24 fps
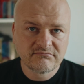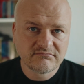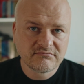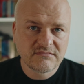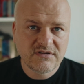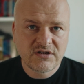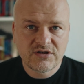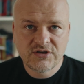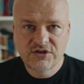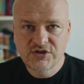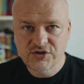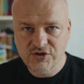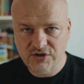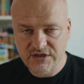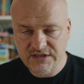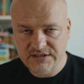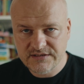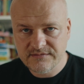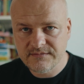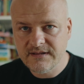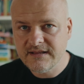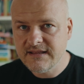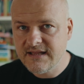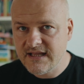you do it,
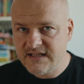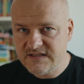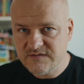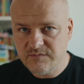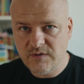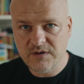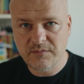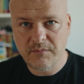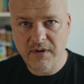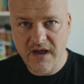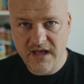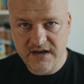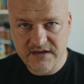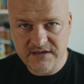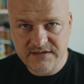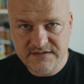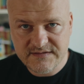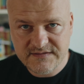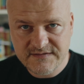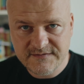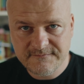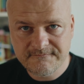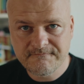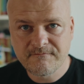and that's what
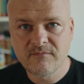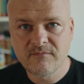matters.